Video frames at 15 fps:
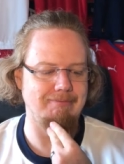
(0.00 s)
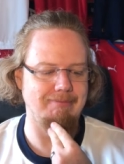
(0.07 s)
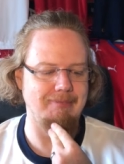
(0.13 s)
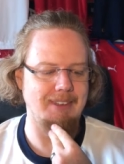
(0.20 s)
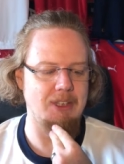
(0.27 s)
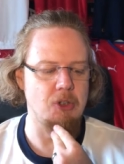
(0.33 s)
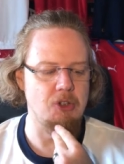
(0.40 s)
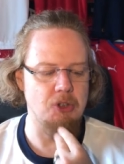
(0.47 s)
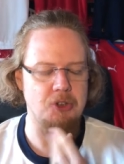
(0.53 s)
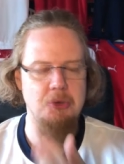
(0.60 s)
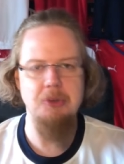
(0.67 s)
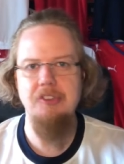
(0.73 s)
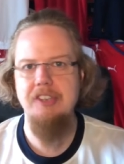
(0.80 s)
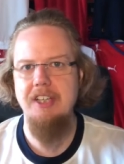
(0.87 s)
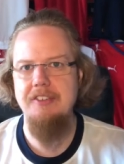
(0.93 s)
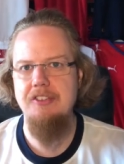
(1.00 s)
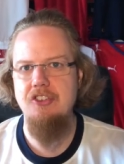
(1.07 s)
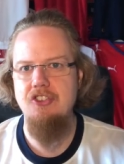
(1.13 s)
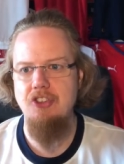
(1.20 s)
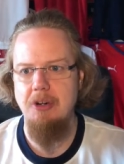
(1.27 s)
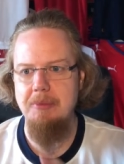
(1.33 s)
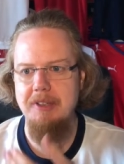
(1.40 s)
You could do this against a
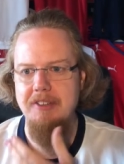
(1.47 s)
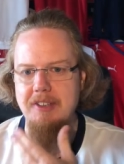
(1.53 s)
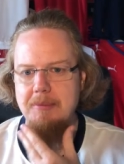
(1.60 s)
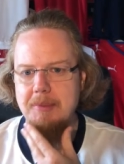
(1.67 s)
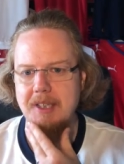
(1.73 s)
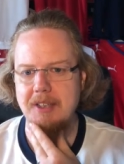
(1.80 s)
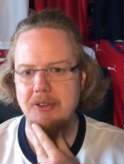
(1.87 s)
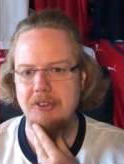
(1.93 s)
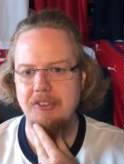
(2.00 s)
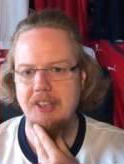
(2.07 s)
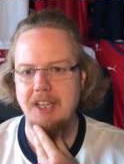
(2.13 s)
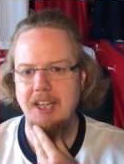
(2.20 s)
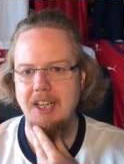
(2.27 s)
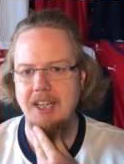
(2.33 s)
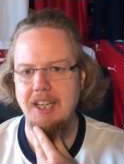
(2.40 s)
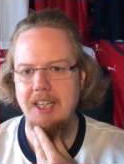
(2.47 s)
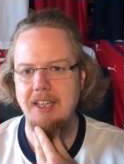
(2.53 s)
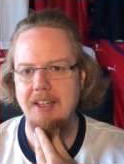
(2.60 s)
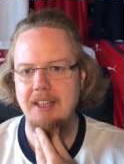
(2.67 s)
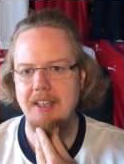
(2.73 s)
German team because uh,